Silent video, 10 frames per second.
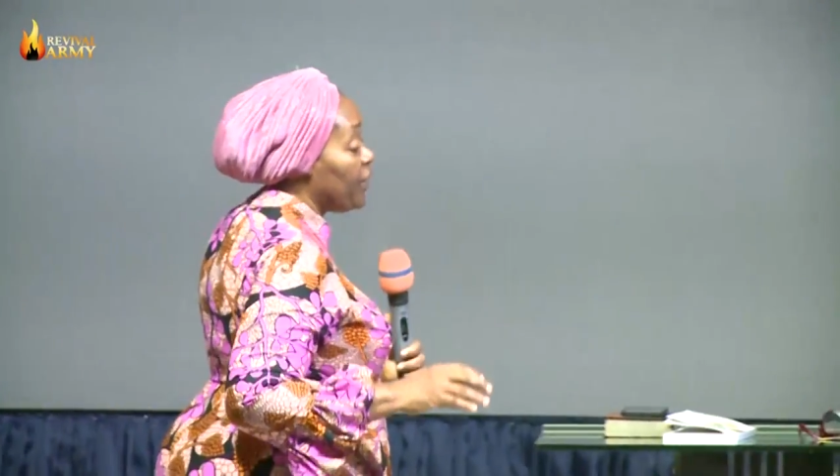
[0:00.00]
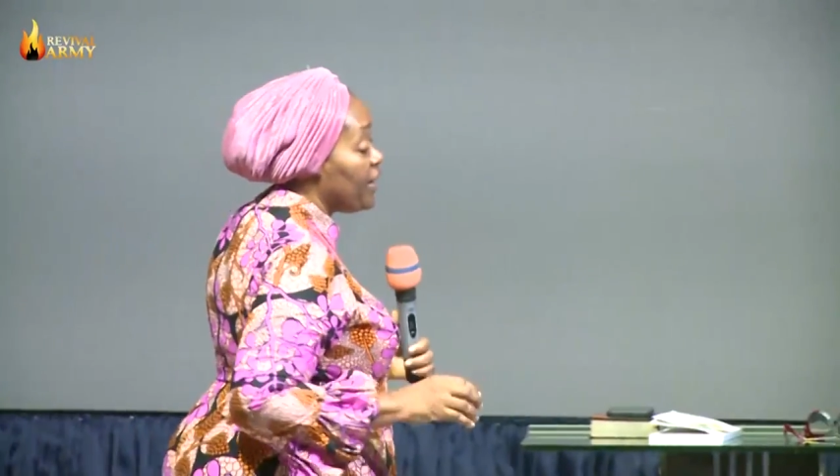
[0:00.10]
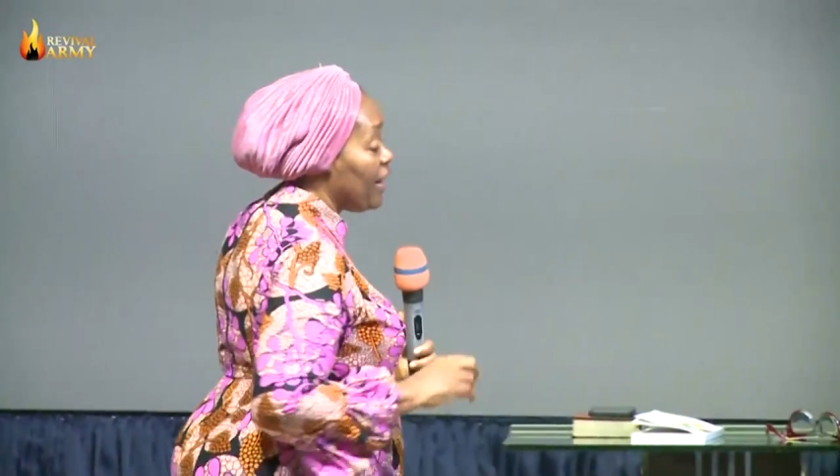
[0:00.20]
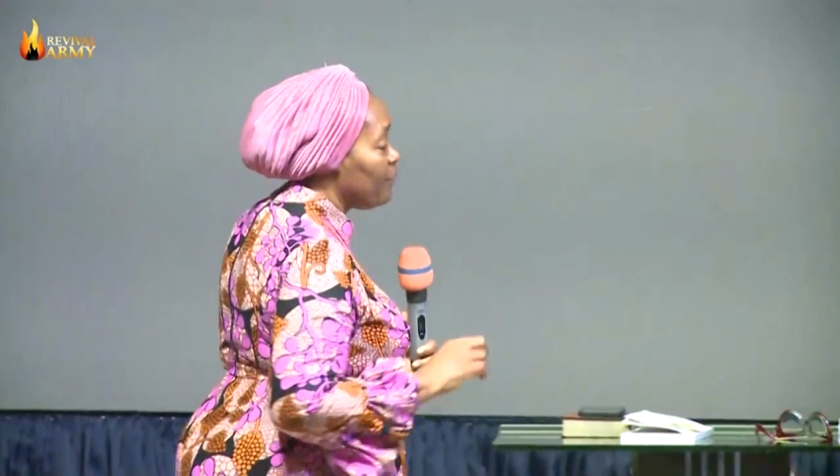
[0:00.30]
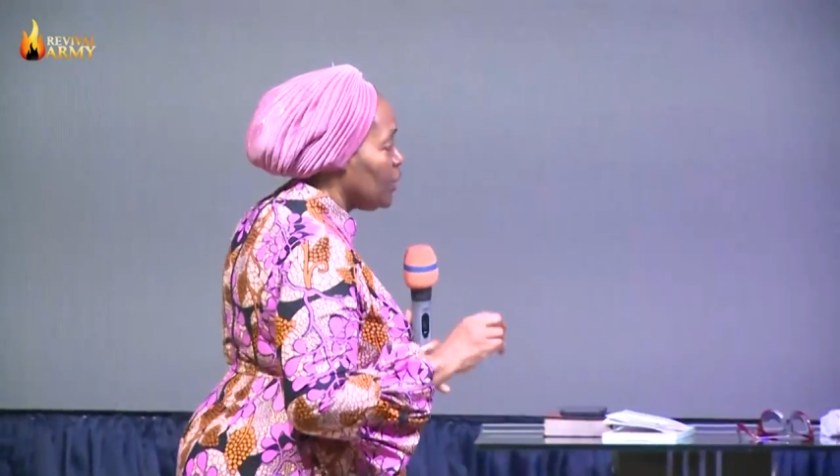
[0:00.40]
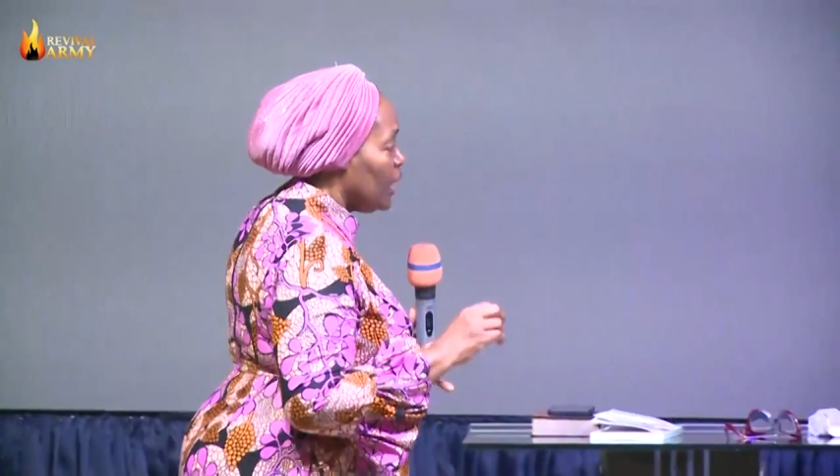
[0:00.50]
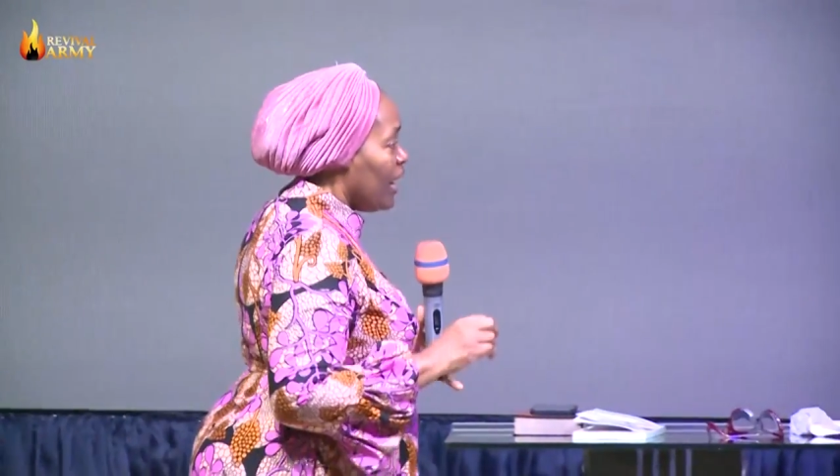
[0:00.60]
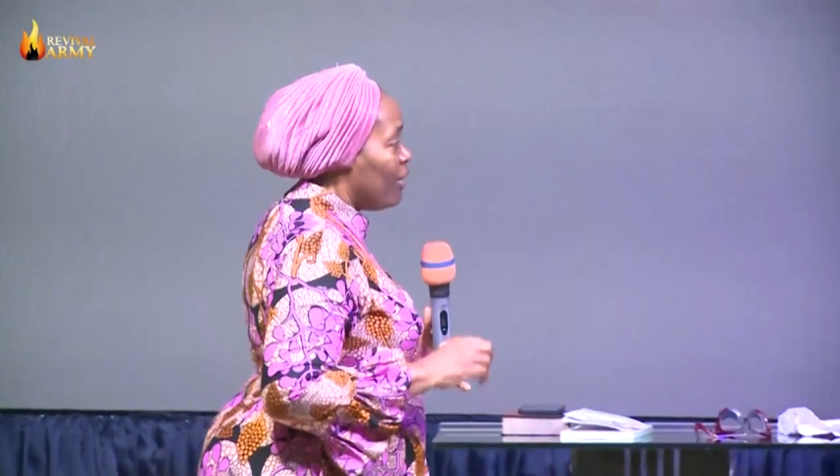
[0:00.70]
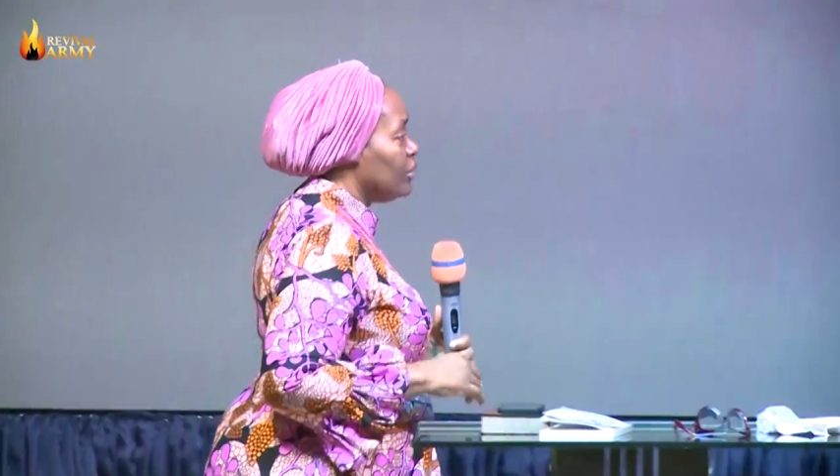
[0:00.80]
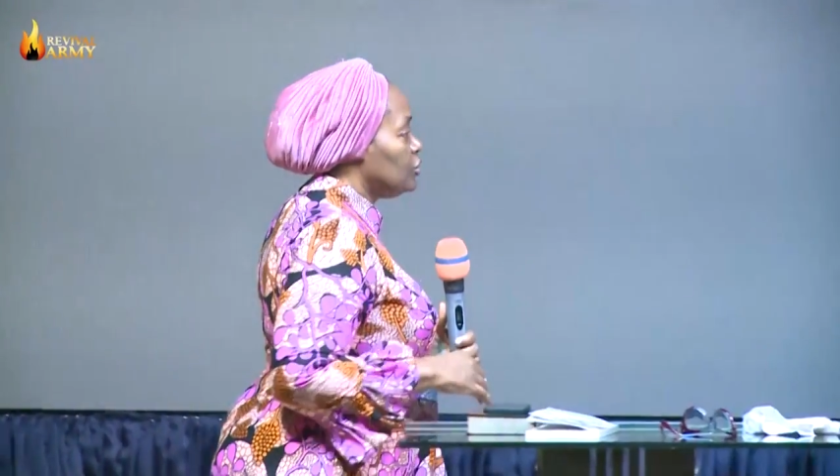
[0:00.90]
this prayer,
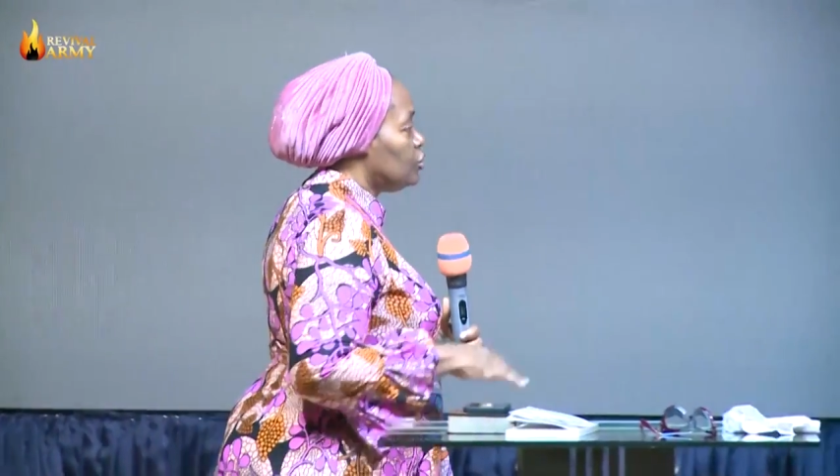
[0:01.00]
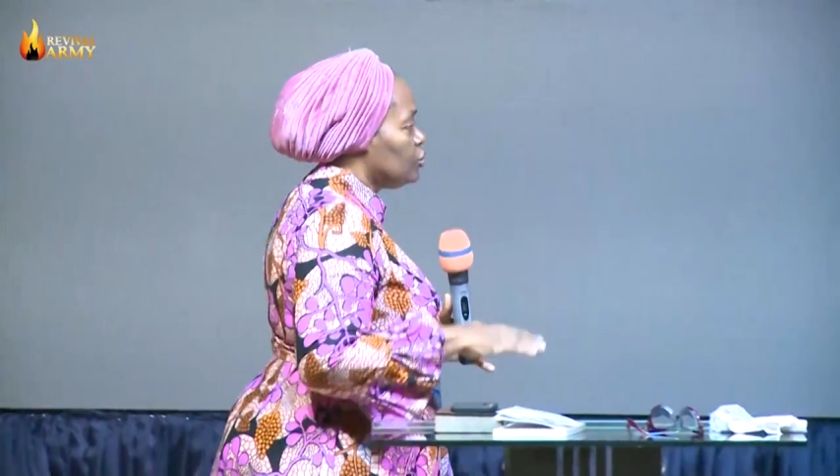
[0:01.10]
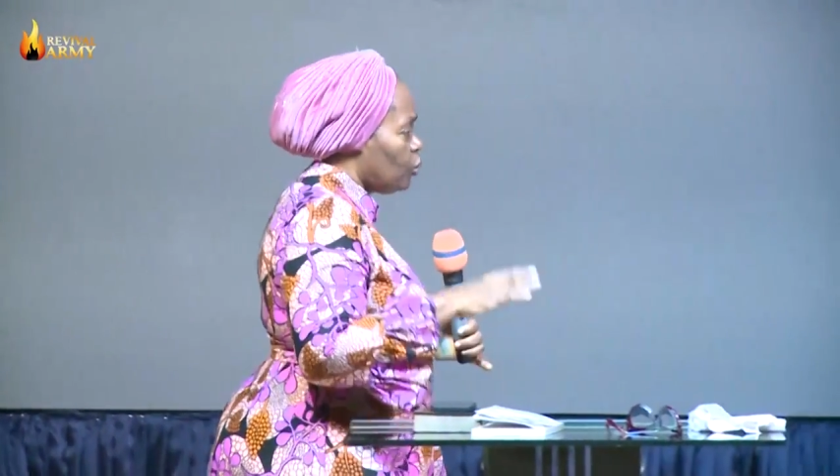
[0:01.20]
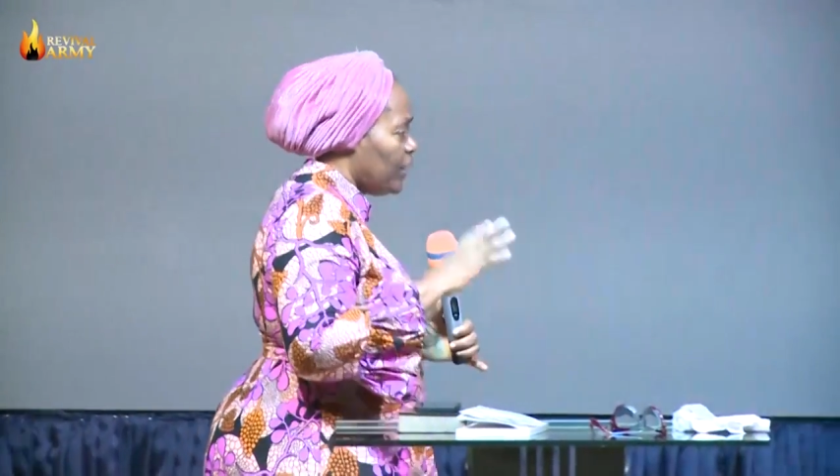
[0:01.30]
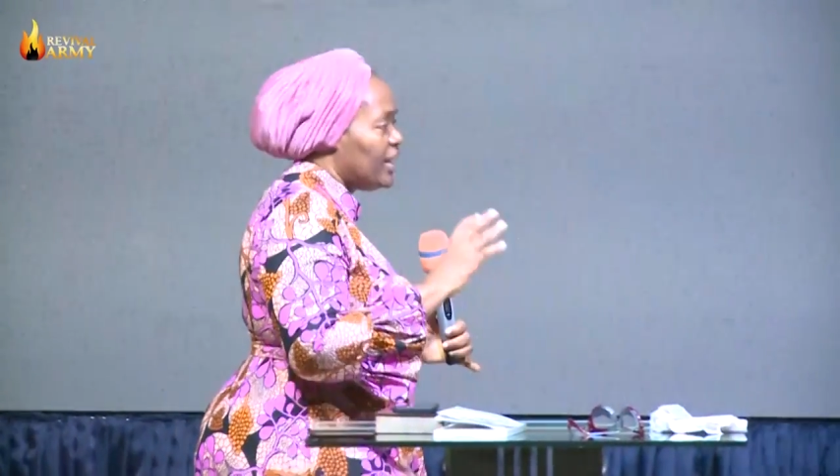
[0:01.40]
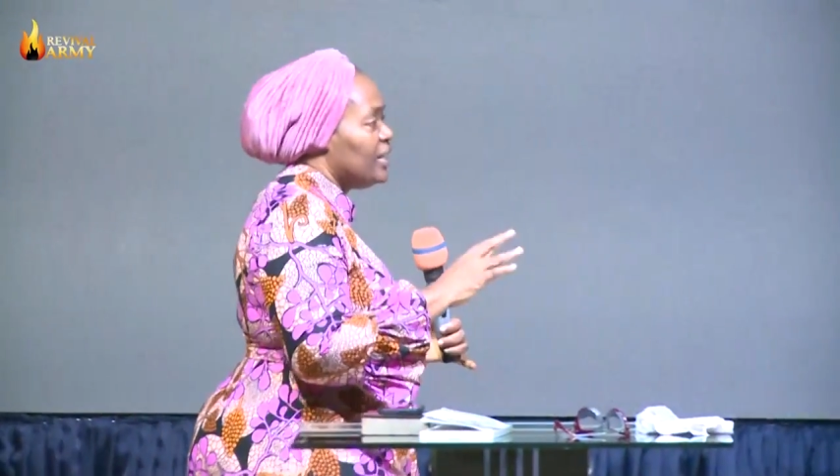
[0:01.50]
I want to